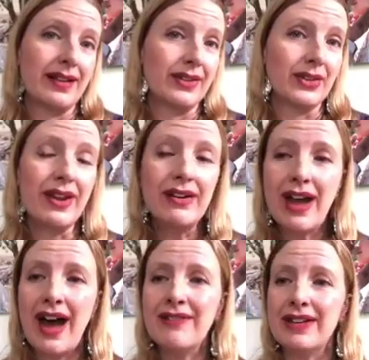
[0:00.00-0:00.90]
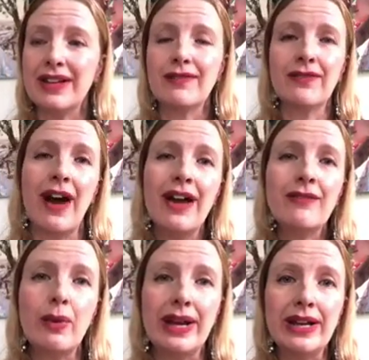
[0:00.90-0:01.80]
So there you have it,
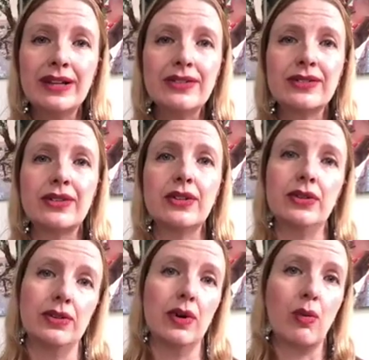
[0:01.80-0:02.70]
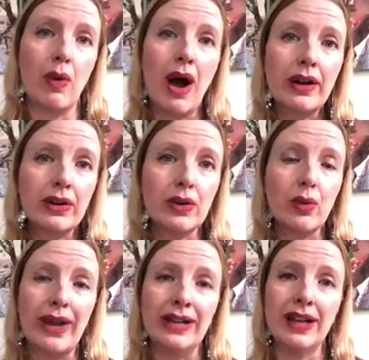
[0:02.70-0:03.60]
5 ways to rock your
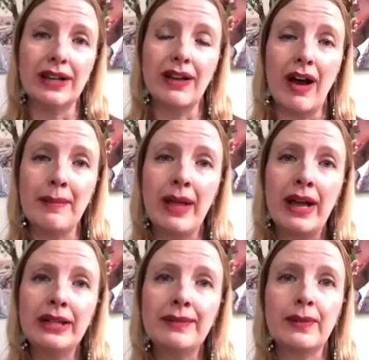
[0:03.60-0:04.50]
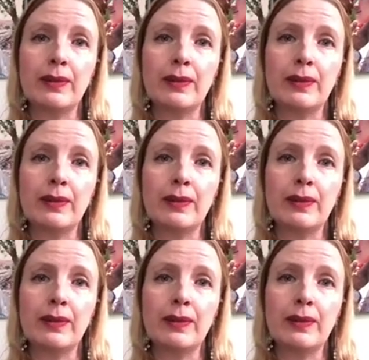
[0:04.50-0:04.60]
wedding day timeline.